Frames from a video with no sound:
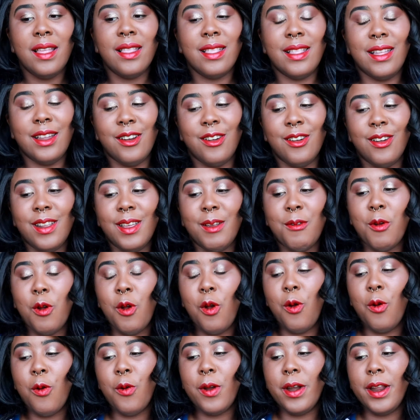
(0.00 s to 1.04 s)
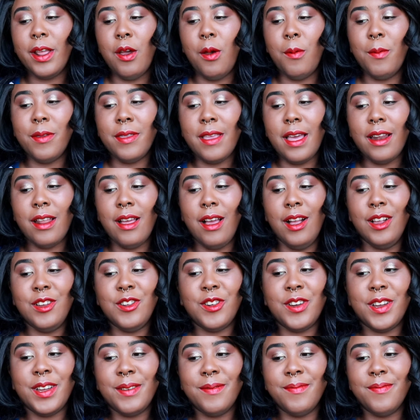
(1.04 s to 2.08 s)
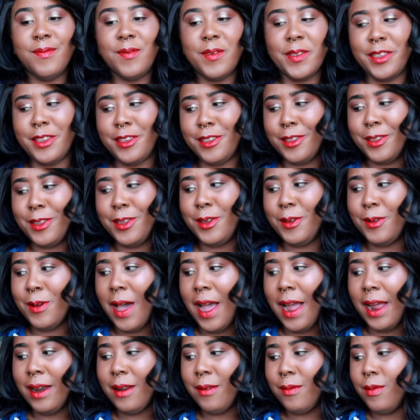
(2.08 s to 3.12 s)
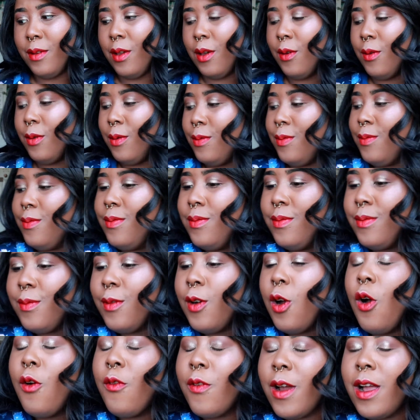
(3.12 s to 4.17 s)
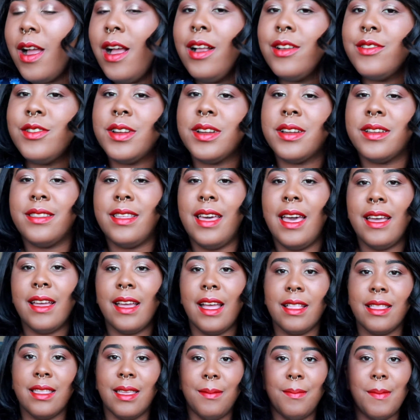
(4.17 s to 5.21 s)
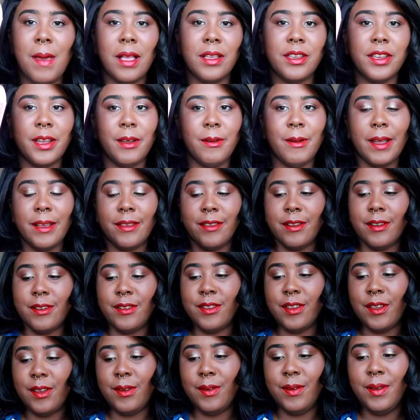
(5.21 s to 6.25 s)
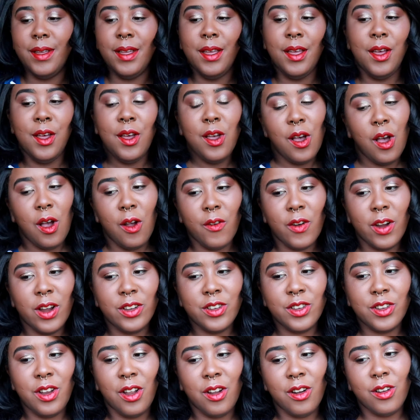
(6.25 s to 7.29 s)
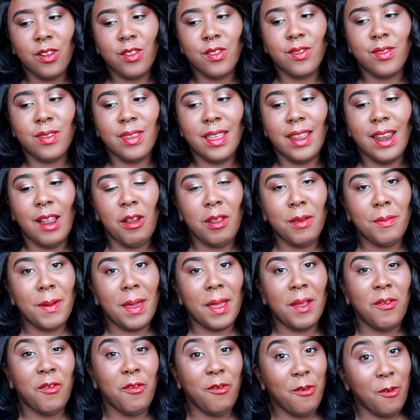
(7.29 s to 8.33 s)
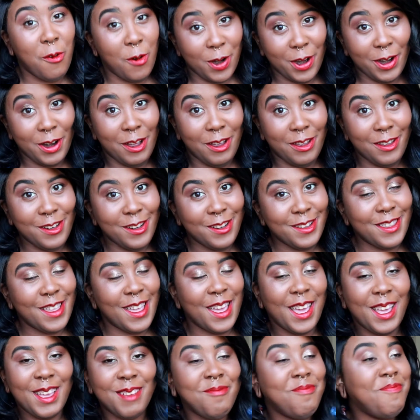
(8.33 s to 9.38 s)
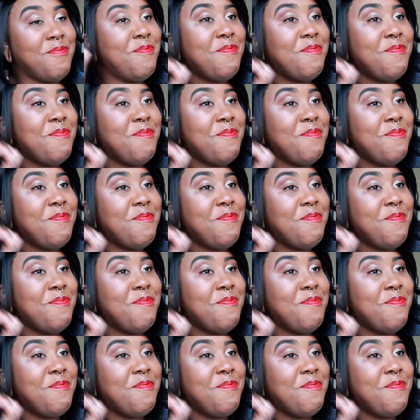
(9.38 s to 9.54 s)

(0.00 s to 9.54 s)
literally, we're already almost at 100 with just 2 items. No, we're over 100 because I got the magic eraser. So over $100 and I only paid $40. Like,